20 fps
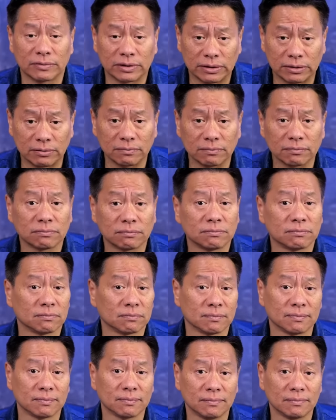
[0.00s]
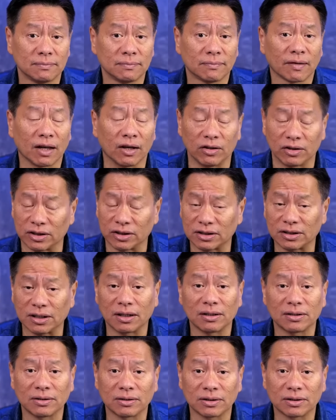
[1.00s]
Well, you just
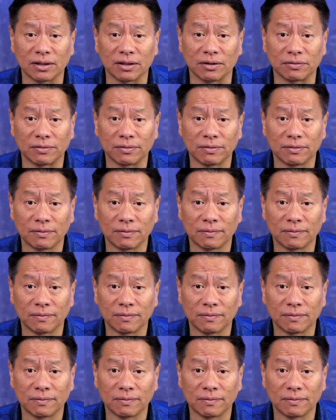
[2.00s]
said it yourself.